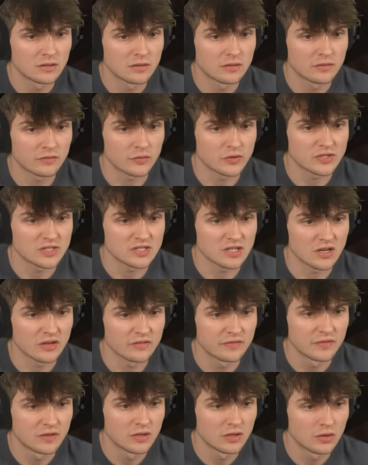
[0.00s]
free stuff.
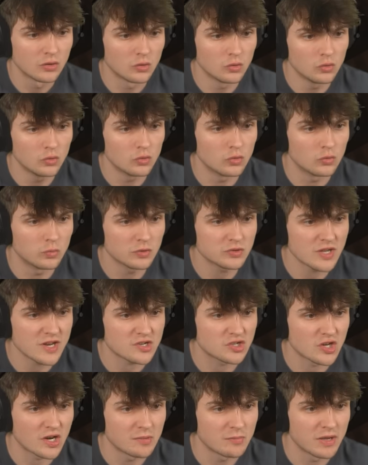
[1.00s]
Ooh, we'll take
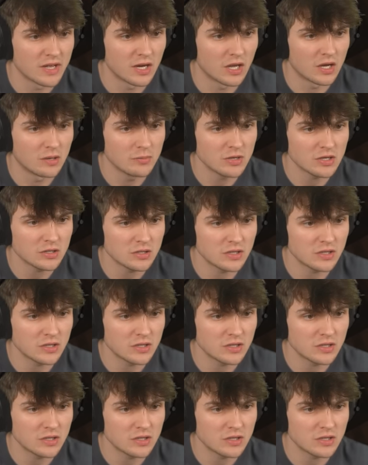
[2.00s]
chainmail armor.